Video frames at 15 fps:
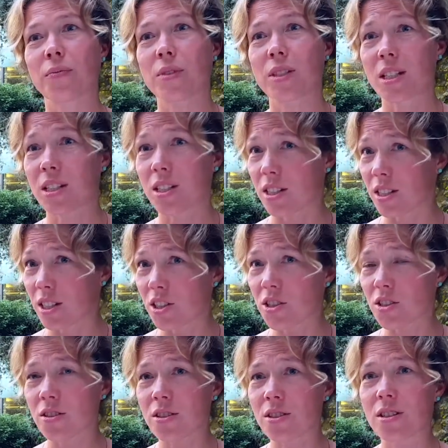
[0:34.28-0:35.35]

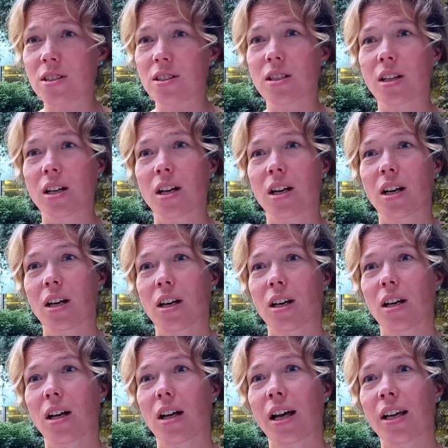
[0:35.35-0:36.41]
statisticians,
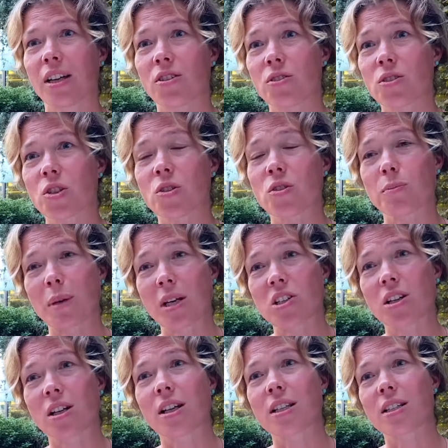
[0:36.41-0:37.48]
and also
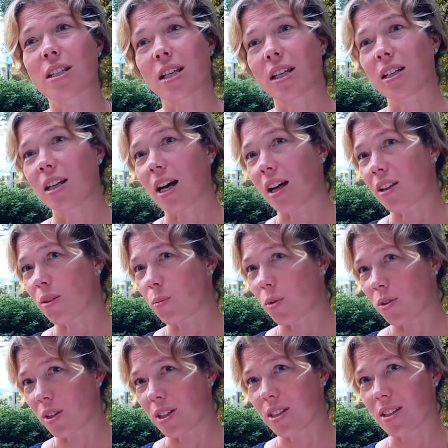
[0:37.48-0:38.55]
specialists in health
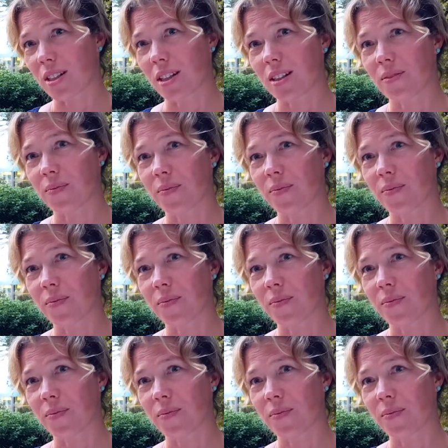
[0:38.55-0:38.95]
policy.